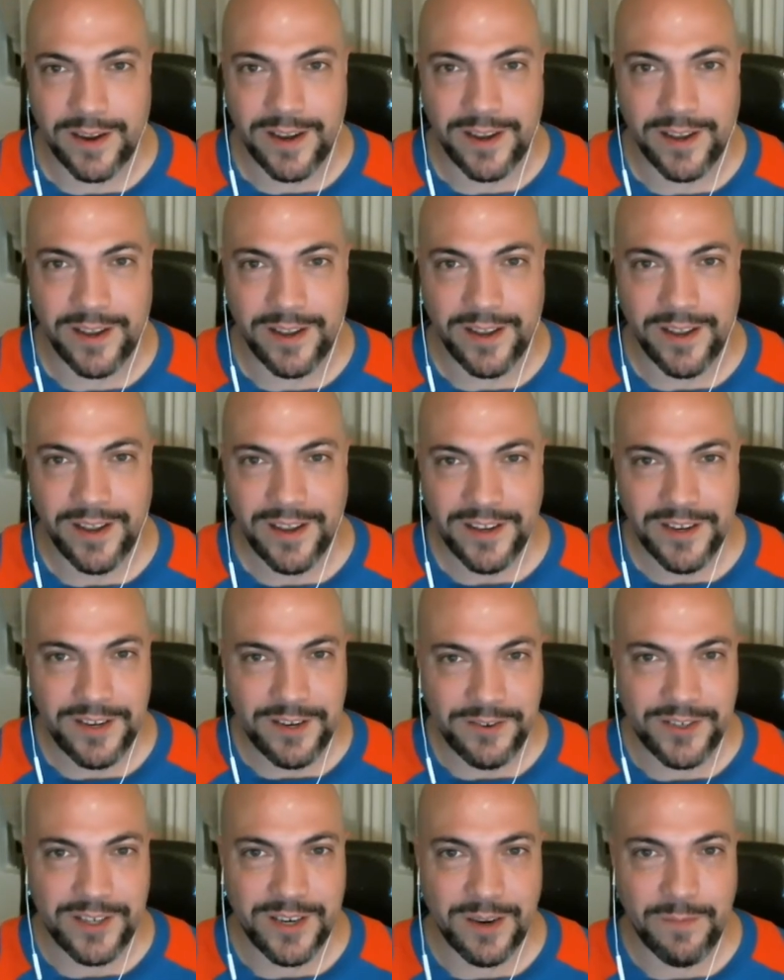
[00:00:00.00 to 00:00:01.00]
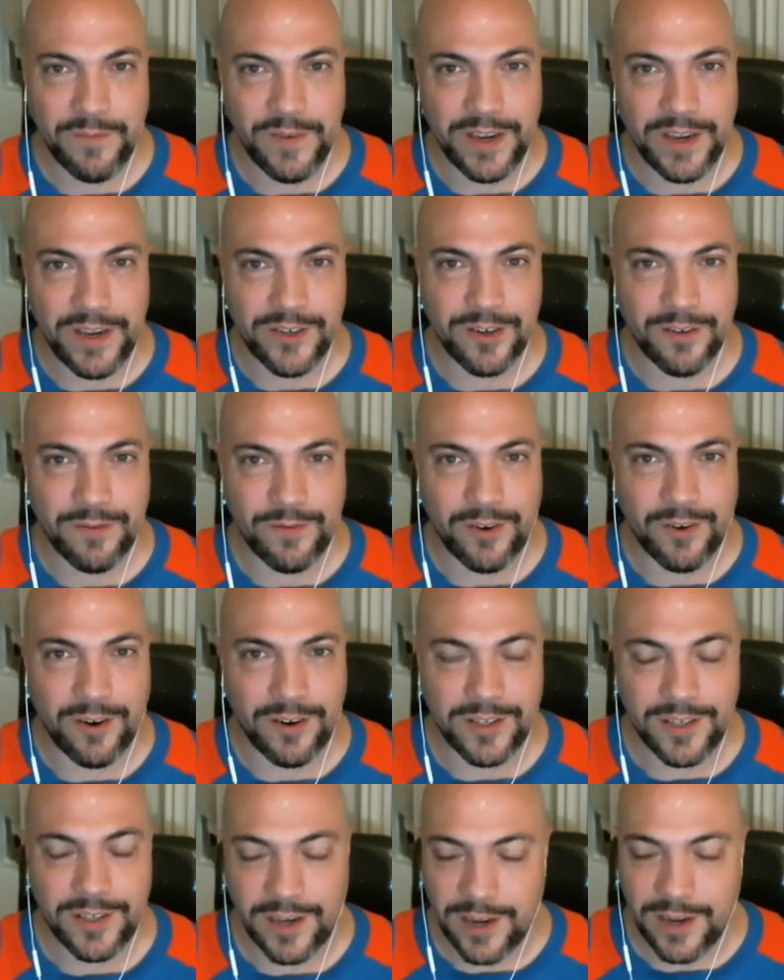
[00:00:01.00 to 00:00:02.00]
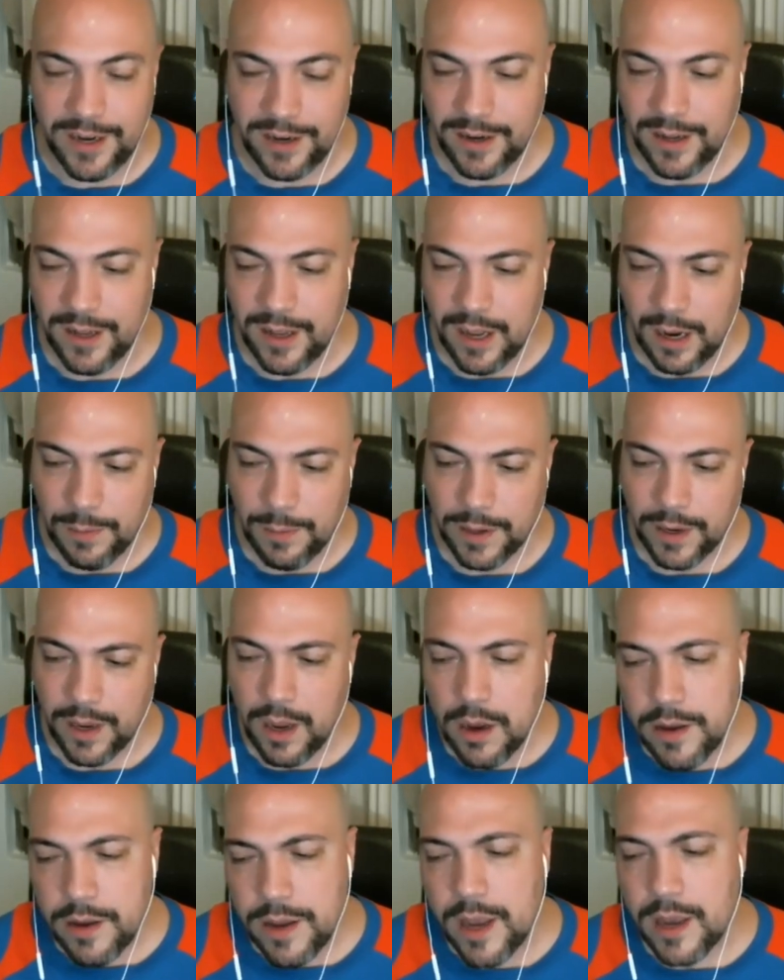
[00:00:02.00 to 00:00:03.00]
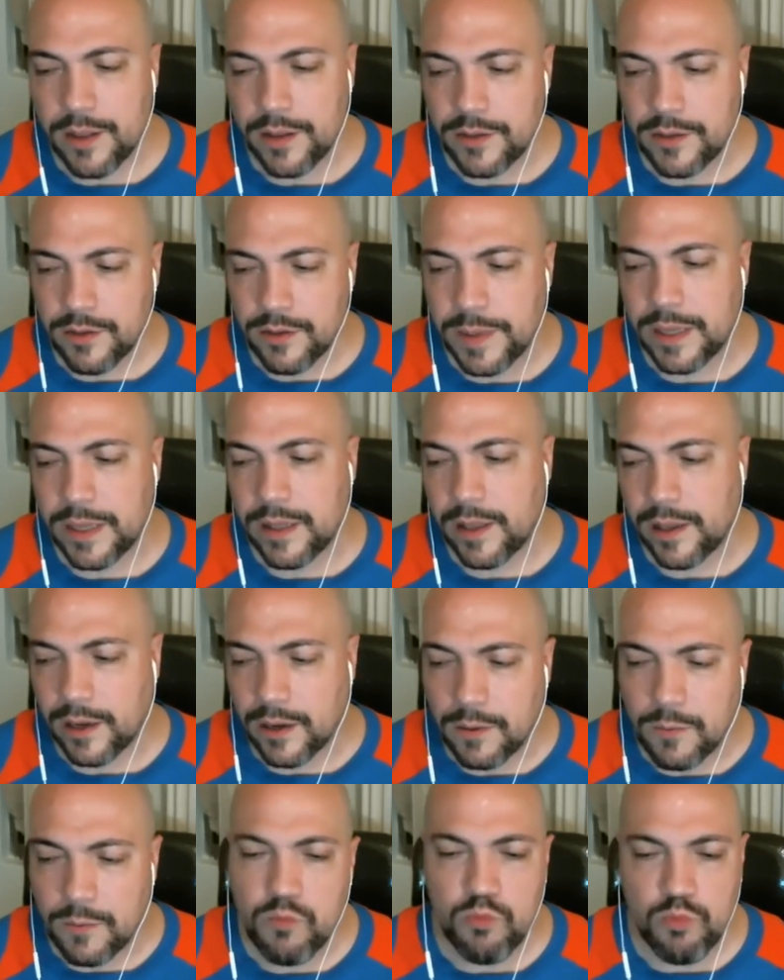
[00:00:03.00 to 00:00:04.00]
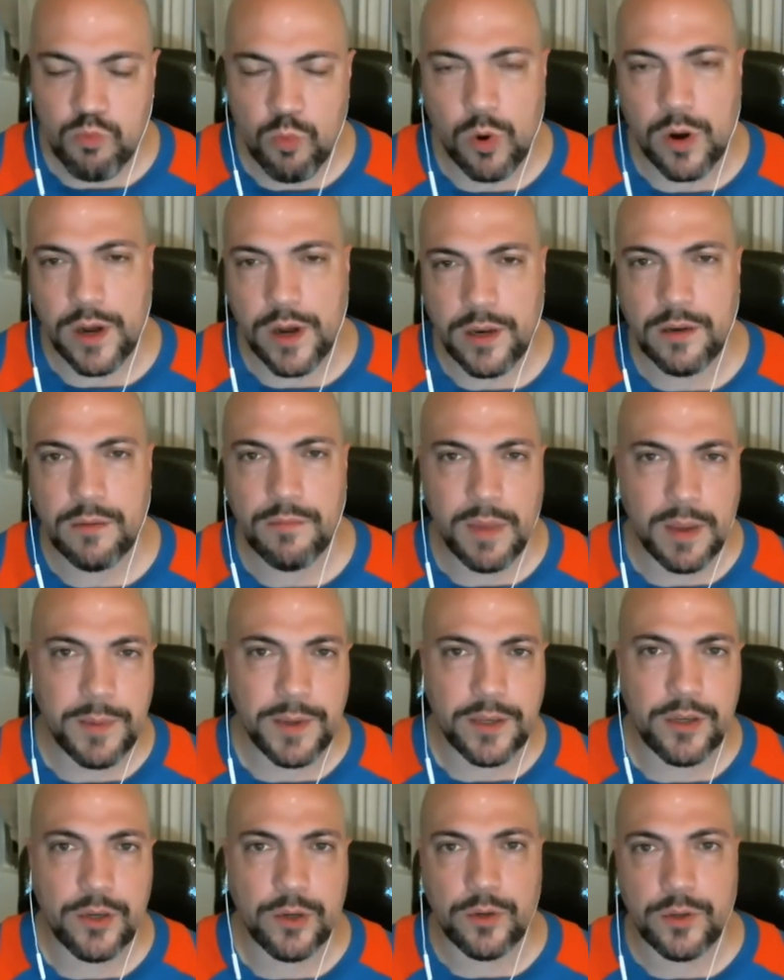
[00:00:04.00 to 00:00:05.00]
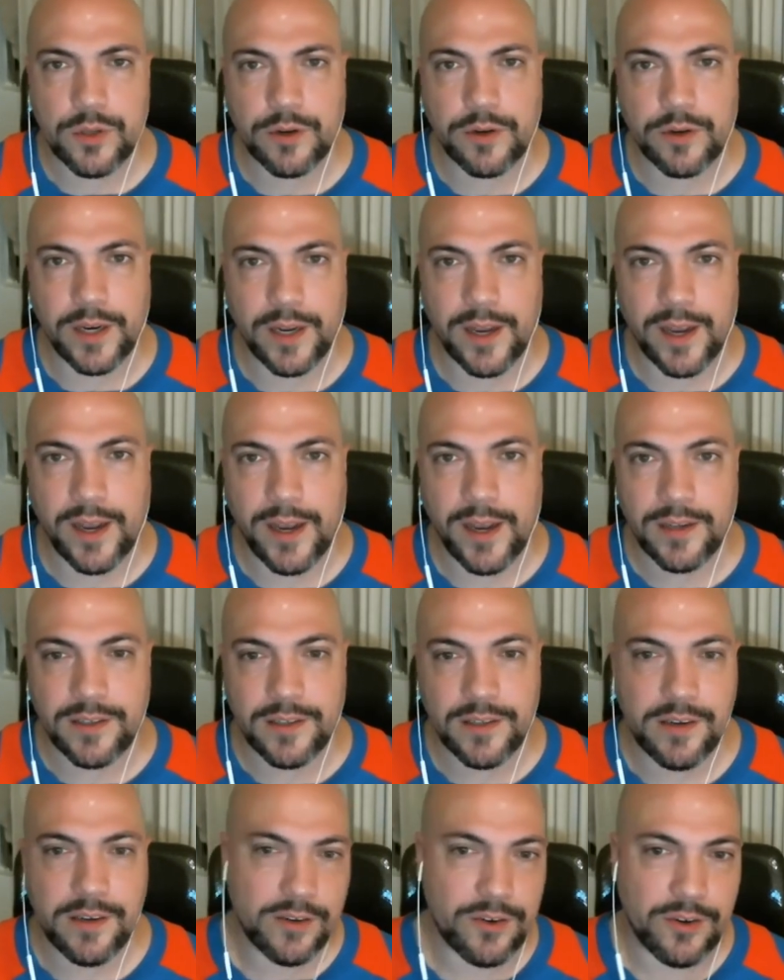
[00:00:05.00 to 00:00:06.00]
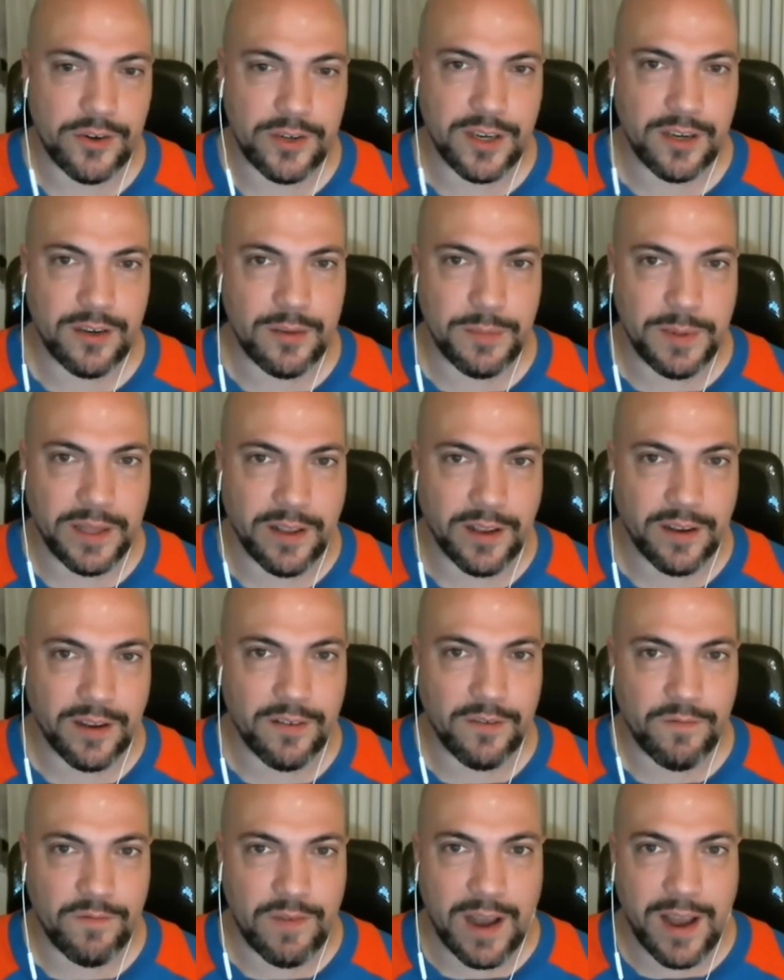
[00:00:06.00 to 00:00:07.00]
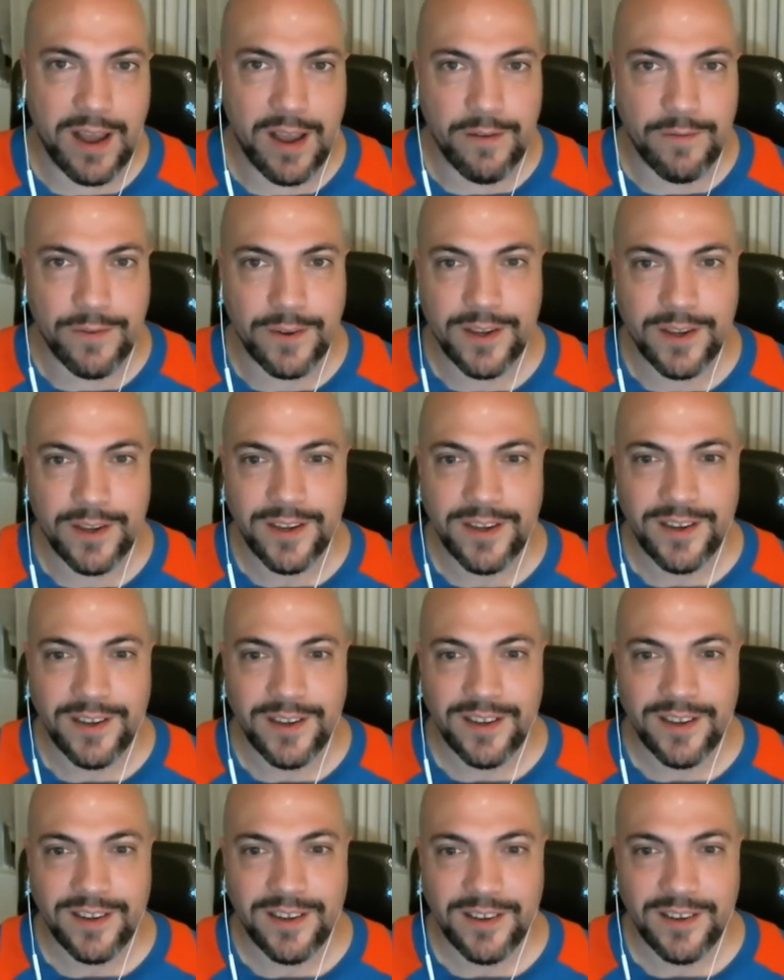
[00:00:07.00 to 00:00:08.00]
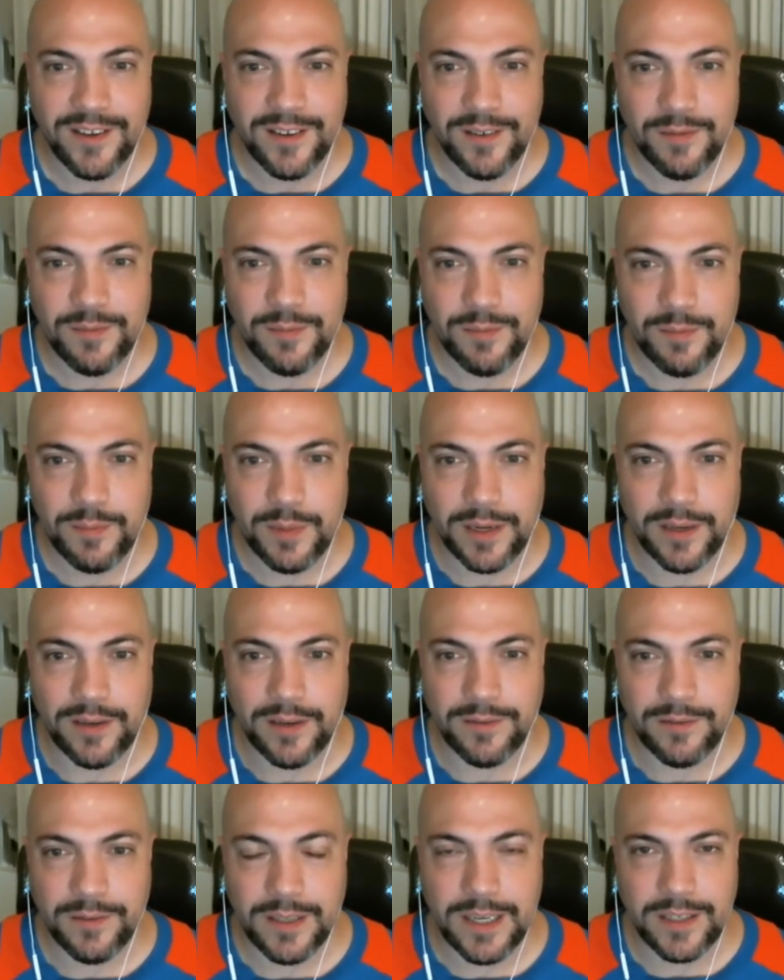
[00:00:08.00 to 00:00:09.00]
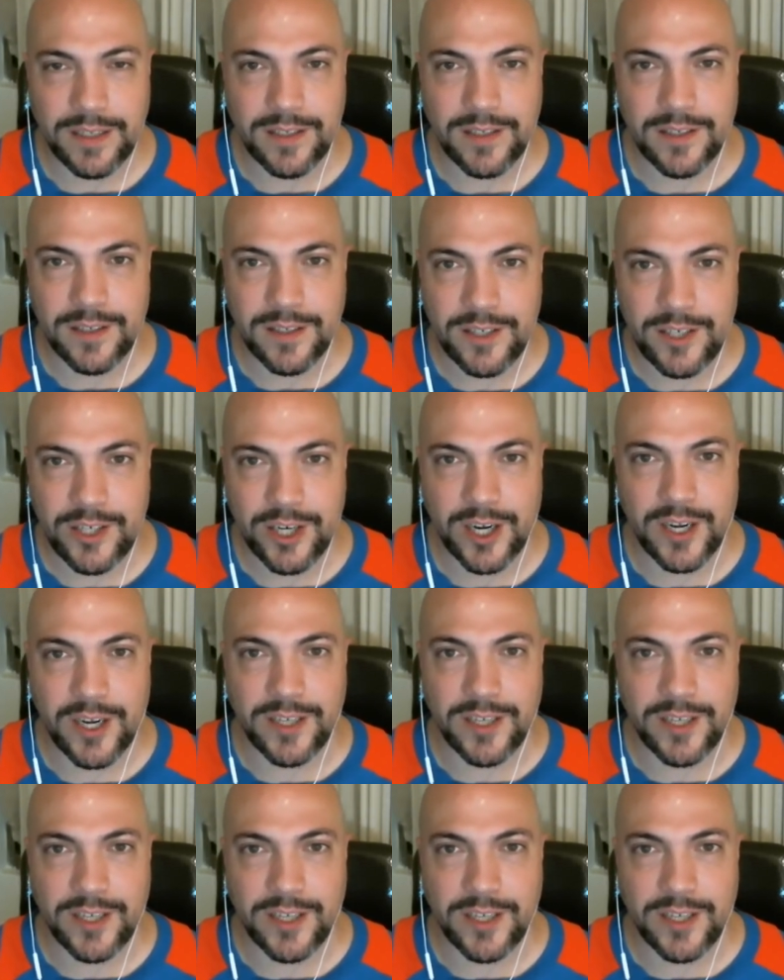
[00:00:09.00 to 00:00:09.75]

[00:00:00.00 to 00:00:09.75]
I do some feature for our site, I'm like, oh yeah, this will be like one maybe two screencasts, and it turns out to be like five. But it's some